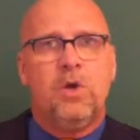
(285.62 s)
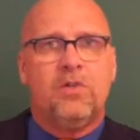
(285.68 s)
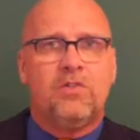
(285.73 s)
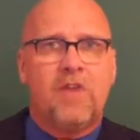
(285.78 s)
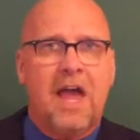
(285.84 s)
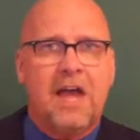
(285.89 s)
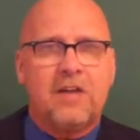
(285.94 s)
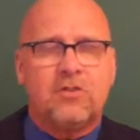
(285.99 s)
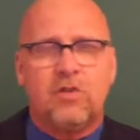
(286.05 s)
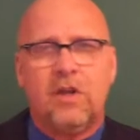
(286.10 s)

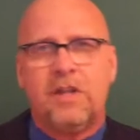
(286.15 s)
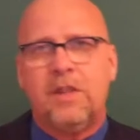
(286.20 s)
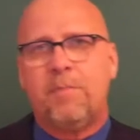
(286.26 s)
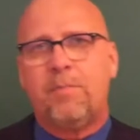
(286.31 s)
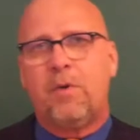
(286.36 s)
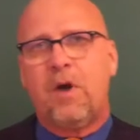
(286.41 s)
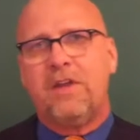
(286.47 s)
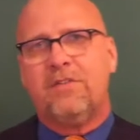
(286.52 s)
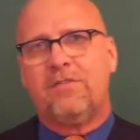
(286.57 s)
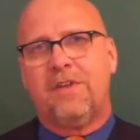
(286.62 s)
who is
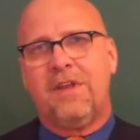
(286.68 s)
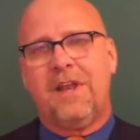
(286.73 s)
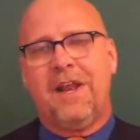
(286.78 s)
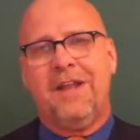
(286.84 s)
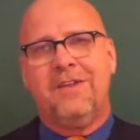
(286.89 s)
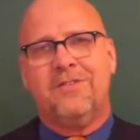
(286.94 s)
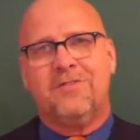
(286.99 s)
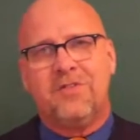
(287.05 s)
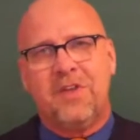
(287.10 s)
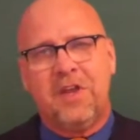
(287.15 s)
actually the
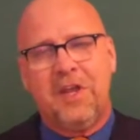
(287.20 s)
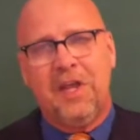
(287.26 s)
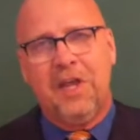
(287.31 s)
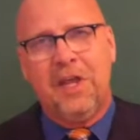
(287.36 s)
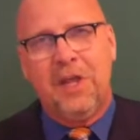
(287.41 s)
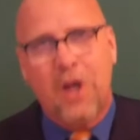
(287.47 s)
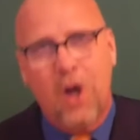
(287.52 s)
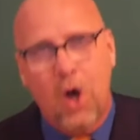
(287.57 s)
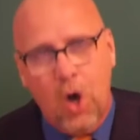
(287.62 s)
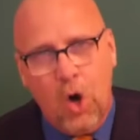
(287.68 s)
president and
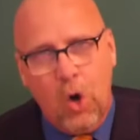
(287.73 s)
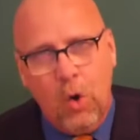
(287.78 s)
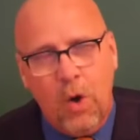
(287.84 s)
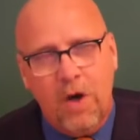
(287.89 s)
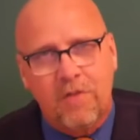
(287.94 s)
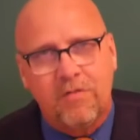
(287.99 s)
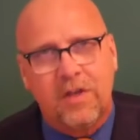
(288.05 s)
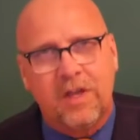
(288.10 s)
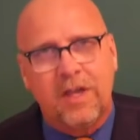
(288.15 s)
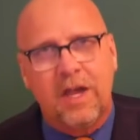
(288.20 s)

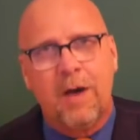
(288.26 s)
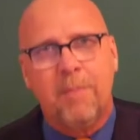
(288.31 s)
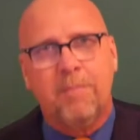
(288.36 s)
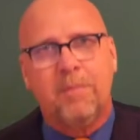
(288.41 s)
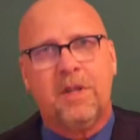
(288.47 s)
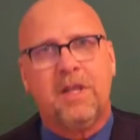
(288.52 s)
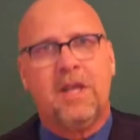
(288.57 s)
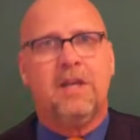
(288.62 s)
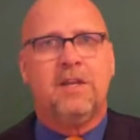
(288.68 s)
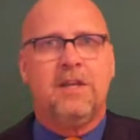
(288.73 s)
CEO of the
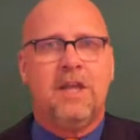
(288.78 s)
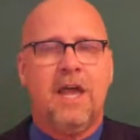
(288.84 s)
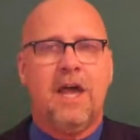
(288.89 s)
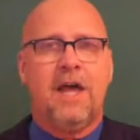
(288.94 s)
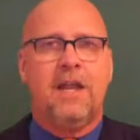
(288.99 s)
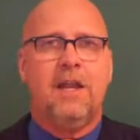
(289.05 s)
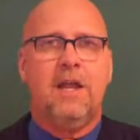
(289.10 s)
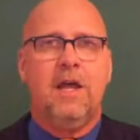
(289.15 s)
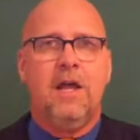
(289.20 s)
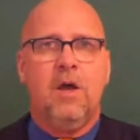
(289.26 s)
company,
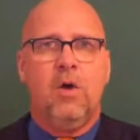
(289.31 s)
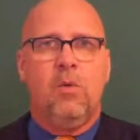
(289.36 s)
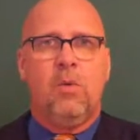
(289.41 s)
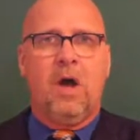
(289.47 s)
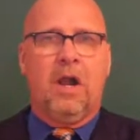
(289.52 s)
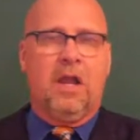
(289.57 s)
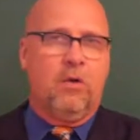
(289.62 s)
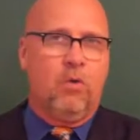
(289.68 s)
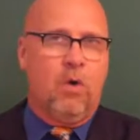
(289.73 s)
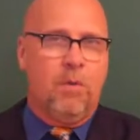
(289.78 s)
and yet,
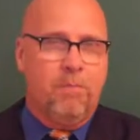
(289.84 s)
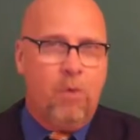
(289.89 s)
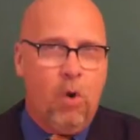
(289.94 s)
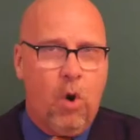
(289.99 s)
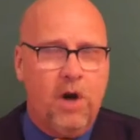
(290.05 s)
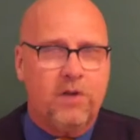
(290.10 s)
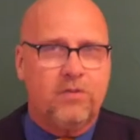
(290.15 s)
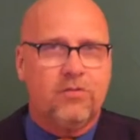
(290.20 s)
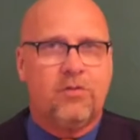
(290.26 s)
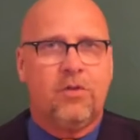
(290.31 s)
while he
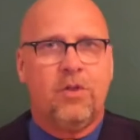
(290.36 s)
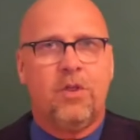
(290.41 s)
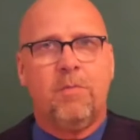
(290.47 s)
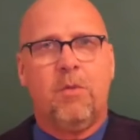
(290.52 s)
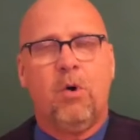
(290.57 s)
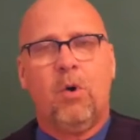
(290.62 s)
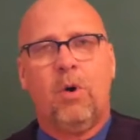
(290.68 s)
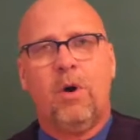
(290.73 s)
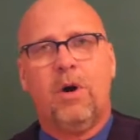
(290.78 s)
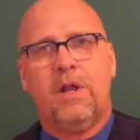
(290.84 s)

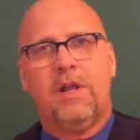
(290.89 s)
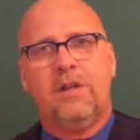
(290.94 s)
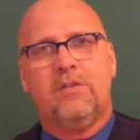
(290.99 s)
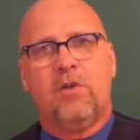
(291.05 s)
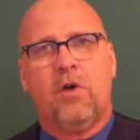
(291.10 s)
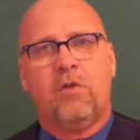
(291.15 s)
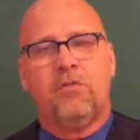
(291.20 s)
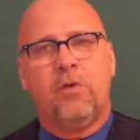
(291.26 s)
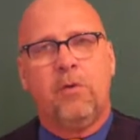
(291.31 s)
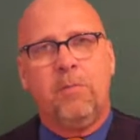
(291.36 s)
reports to the
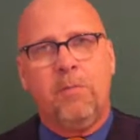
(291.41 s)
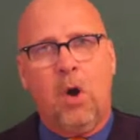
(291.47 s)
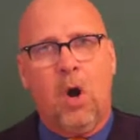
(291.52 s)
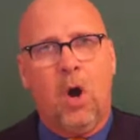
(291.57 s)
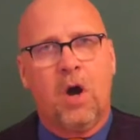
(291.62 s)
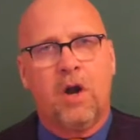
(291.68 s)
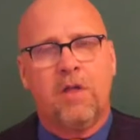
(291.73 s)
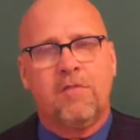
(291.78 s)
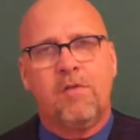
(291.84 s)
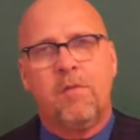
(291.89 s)
board, he's
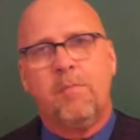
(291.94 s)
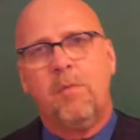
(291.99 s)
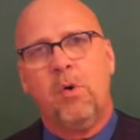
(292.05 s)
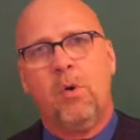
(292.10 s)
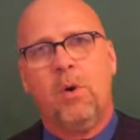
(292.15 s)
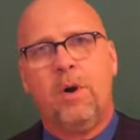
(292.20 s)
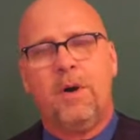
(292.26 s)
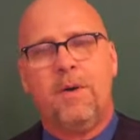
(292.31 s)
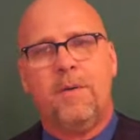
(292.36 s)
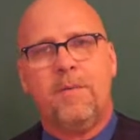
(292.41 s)
also part
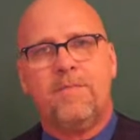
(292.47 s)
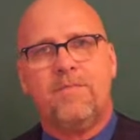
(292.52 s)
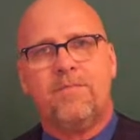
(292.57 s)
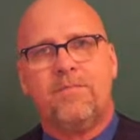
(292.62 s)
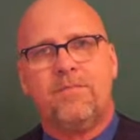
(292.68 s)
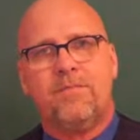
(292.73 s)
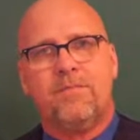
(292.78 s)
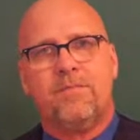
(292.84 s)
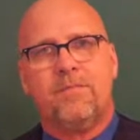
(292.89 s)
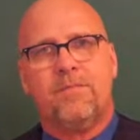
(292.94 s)
of the board.
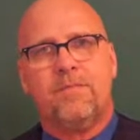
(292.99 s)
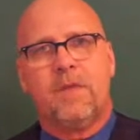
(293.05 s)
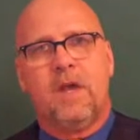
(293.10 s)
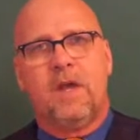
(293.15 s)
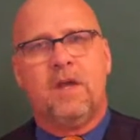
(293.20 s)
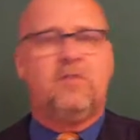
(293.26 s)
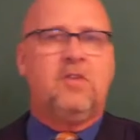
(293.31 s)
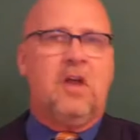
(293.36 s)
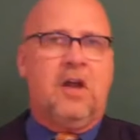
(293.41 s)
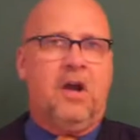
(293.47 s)

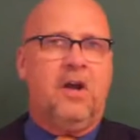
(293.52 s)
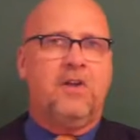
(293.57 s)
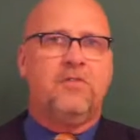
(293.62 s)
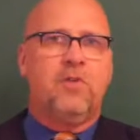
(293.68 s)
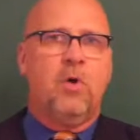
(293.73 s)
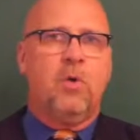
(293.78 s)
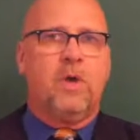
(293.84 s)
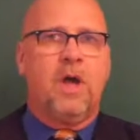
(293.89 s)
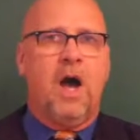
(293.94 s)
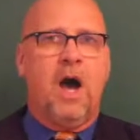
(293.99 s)

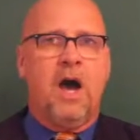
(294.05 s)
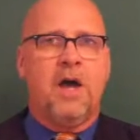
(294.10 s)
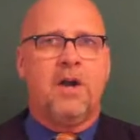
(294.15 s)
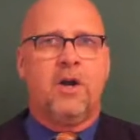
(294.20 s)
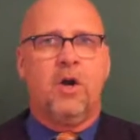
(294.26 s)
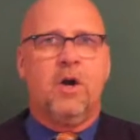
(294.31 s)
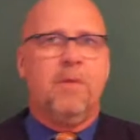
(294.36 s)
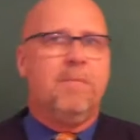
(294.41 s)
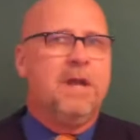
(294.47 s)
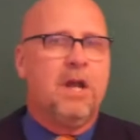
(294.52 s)
Terrence
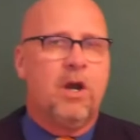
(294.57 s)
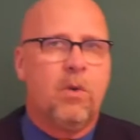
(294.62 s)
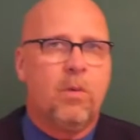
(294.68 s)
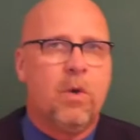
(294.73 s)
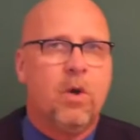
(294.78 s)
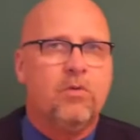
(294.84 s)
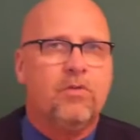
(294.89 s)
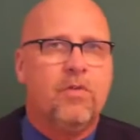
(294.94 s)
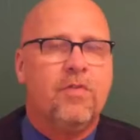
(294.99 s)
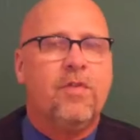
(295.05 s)
O'Connor,
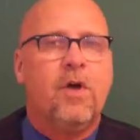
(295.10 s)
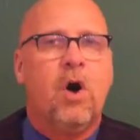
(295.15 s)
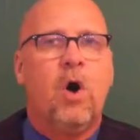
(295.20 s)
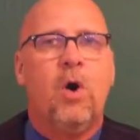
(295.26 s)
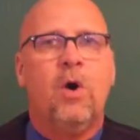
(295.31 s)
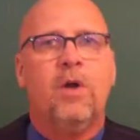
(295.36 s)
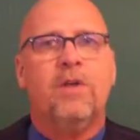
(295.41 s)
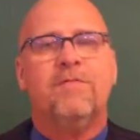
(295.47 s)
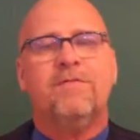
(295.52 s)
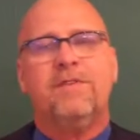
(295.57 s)
Amir
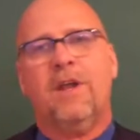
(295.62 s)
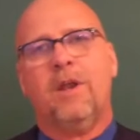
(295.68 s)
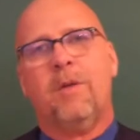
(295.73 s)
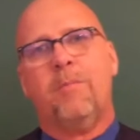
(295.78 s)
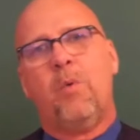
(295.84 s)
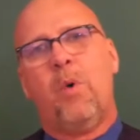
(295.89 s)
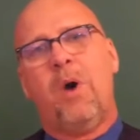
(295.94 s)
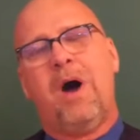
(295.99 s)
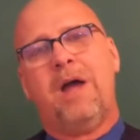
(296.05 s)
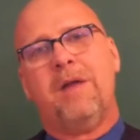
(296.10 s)
Rosenthal,
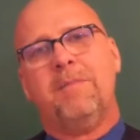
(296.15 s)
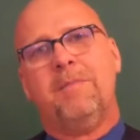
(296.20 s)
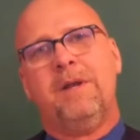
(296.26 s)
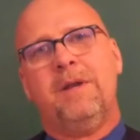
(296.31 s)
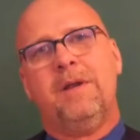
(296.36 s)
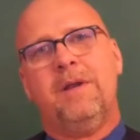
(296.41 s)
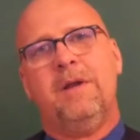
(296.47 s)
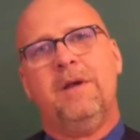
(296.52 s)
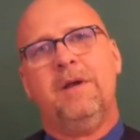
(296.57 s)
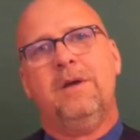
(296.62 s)
and Philip
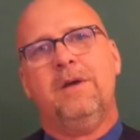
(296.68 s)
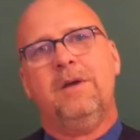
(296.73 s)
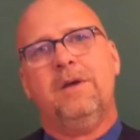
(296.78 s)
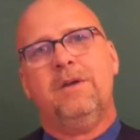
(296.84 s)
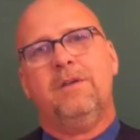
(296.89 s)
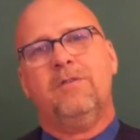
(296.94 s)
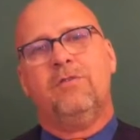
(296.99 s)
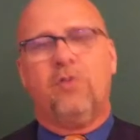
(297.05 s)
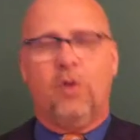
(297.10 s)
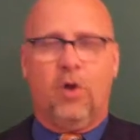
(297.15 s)
Weidman
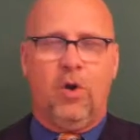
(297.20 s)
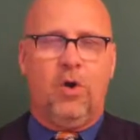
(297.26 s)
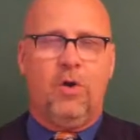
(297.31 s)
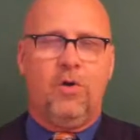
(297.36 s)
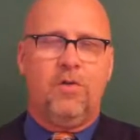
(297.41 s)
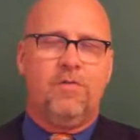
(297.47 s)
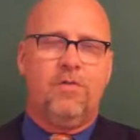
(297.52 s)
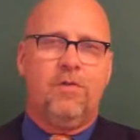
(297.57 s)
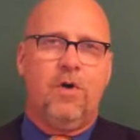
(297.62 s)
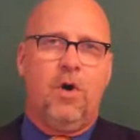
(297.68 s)

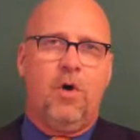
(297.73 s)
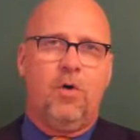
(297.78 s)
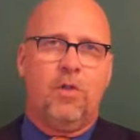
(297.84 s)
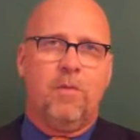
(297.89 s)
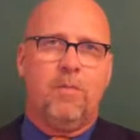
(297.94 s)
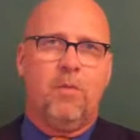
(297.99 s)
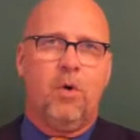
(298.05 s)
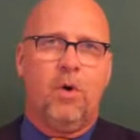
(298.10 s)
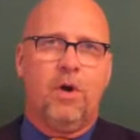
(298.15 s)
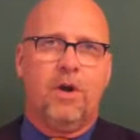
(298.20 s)
serve
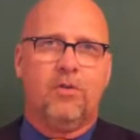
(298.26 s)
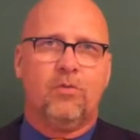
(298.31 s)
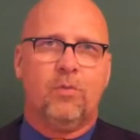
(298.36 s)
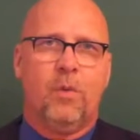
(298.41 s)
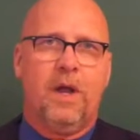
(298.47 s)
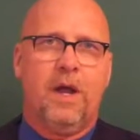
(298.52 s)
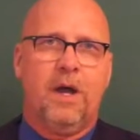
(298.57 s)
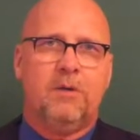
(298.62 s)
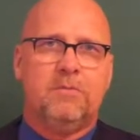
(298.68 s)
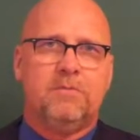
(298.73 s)
on the
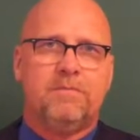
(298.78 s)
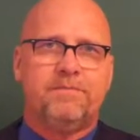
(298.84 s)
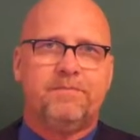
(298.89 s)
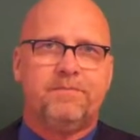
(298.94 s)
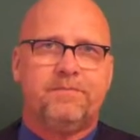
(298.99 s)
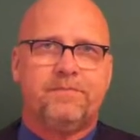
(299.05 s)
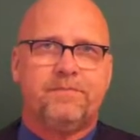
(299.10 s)
board as well.